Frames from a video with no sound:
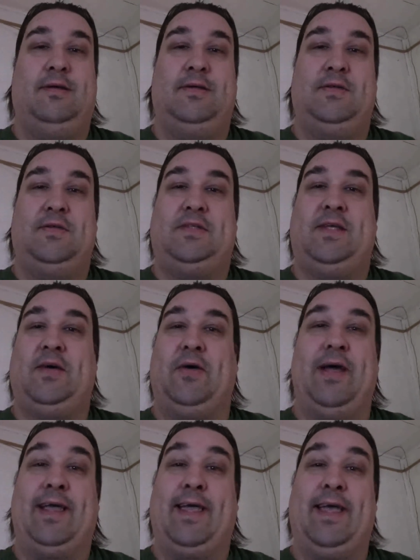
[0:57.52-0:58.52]
So
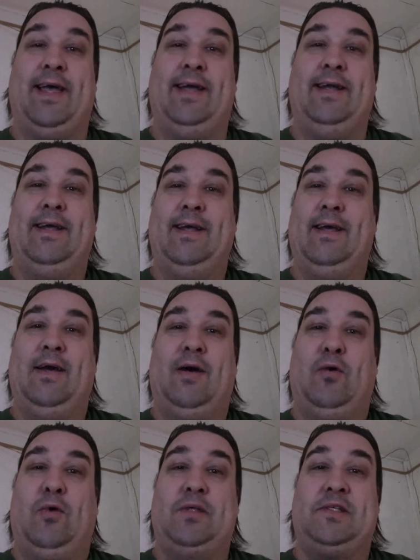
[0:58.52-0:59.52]
I can't
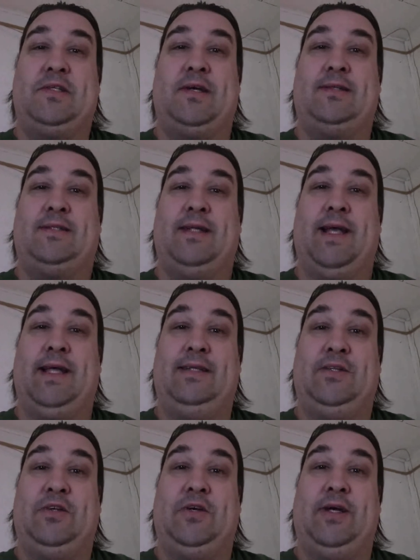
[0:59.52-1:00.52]
one starts at
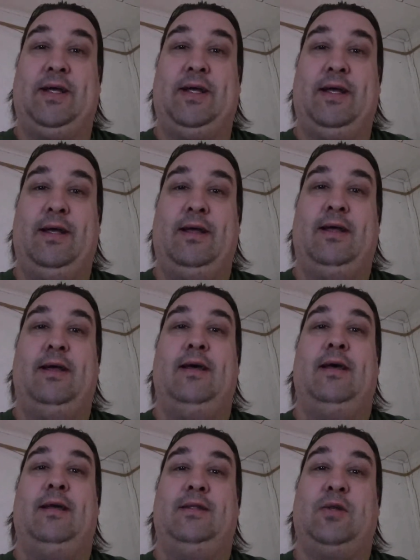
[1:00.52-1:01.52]
8.30,
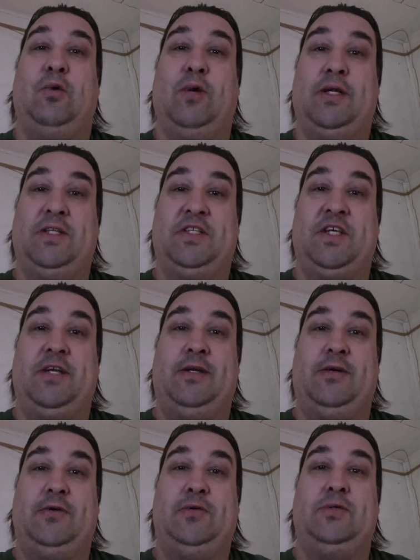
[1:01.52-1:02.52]
the one in
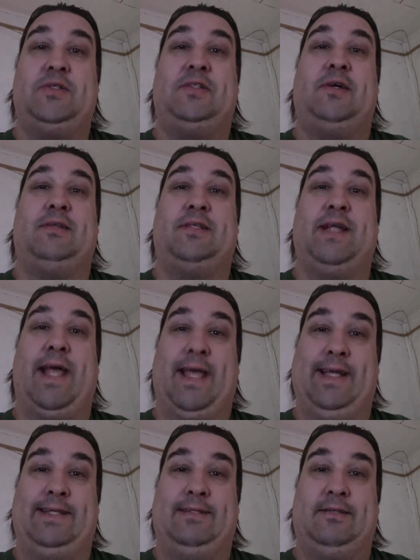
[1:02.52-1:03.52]
Chino starts at
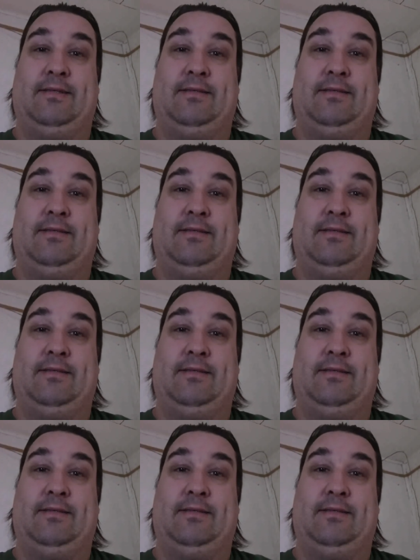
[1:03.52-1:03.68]
8.